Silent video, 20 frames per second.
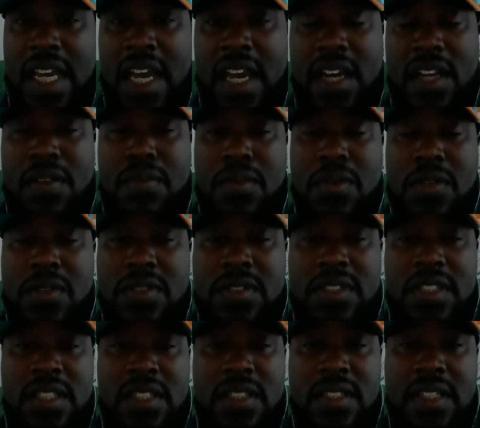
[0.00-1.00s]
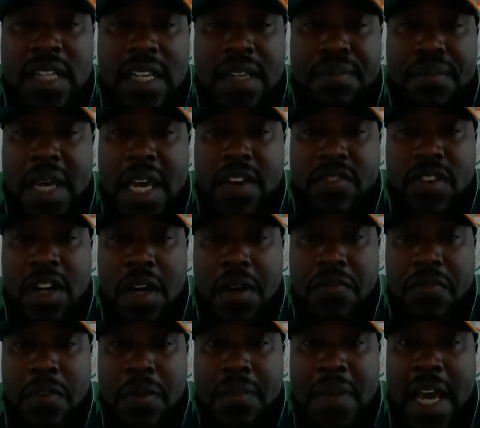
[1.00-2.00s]
animals, and it may have come
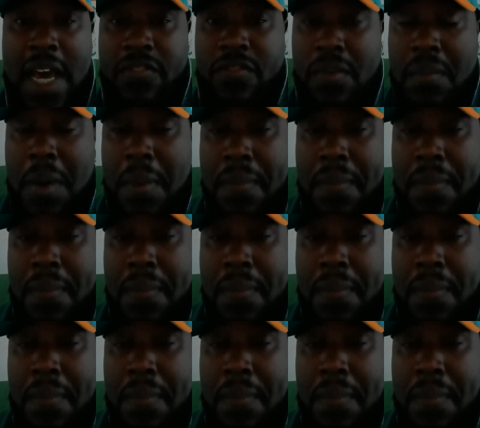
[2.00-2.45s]
from that, from a